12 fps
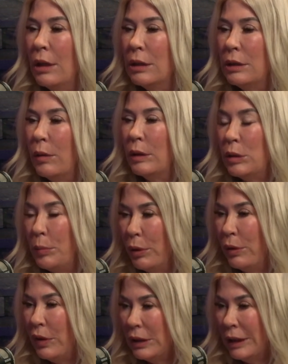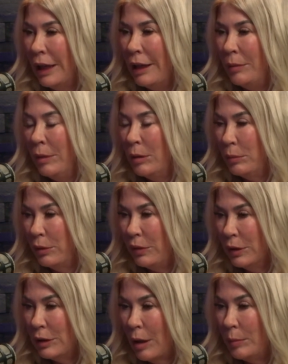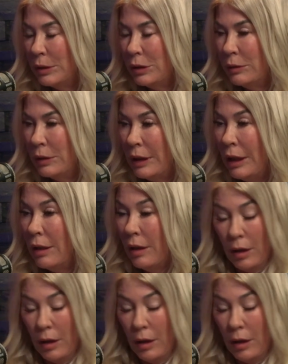So it's a perfect time, perfect opportunity.